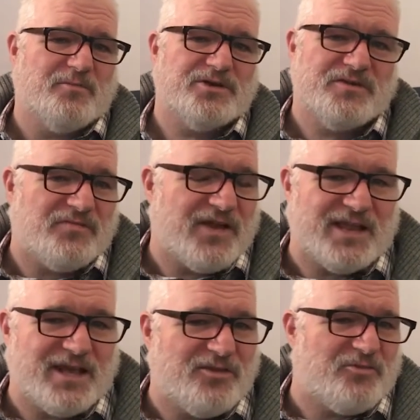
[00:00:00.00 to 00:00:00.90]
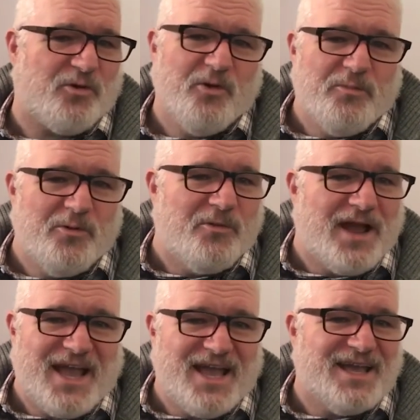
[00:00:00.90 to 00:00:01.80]
Bridget finally had to throw them
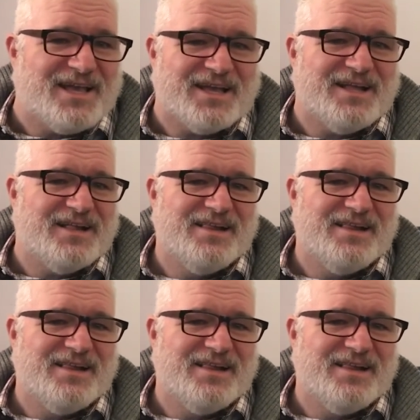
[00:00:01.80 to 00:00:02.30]
away.